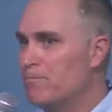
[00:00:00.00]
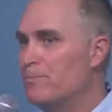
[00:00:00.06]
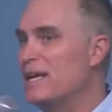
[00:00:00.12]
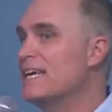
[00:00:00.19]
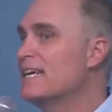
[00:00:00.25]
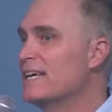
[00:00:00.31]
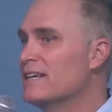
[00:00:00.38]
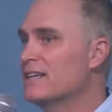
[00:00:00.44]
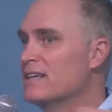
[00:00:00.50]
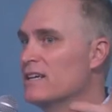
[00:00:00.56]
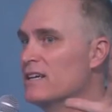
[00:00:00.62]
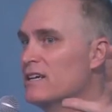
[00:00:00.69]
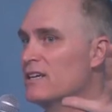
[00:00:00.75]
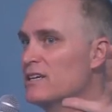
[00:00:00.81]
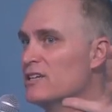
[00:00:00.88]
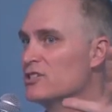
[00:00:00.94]
been
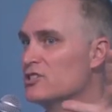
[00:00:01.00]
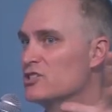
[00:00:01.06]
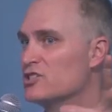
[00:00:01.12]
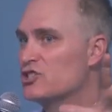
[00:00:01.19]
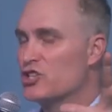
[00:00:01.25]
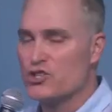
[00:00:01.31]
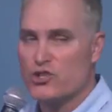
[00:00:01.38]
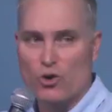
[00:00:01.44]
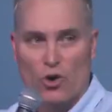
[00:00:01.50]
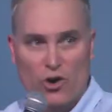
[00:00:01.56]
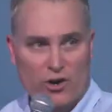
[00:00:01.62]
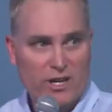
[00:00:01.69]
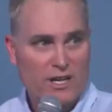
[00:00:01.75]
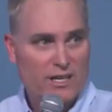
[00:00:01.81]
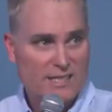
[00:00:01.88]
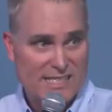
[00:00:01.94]
to
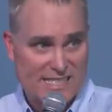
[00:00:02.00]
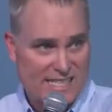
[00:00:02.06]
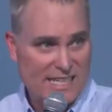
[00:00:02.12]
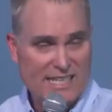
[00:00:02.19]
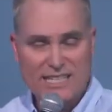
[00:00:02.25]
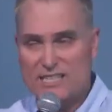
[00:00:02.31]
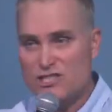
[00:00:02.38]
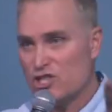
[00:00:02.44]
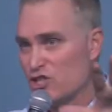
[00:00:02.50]
your city,